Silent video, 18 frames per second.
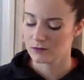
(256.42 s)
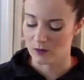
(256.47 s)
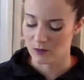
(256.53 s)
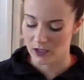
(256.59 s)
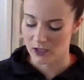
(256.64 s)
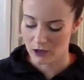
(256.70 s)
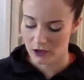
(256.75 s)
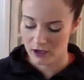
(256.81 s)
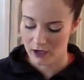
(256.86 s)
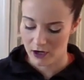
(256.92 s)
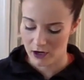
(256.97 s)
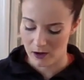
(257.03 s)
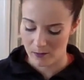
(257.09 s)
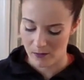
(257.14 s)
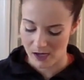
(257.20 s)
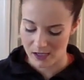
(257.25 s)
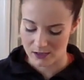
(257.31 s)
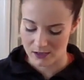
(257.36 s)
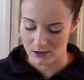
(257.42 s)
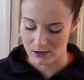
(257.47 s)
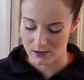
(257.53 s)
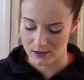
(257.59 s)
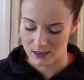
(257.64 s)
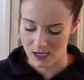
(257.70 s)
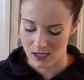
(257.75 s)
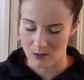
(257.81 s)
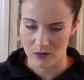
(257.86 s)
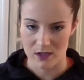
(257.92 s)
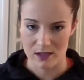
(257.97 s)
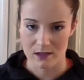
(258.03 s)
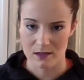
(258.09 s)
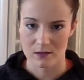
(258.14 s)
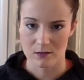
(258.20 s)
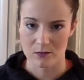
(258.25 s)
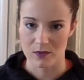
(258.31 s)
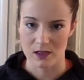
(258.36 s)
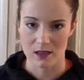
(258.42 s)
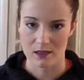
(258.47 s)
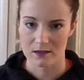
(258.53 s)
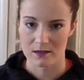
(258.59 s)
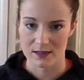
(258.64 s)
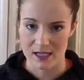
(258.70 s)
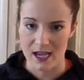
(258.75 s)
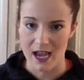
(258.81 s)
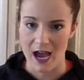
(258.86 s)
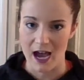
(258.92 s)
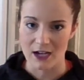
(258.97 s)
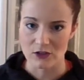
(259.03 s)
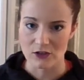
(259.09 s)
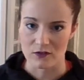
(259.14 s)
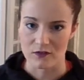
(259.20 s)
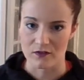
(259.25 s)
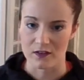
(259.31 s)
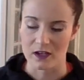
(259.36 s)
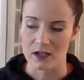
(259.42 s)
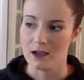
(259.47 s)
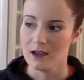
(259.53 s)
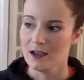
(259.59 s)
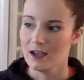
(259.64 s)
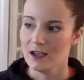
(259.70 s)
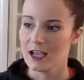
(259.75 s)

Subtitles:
we look at our muscles and we see atrophy,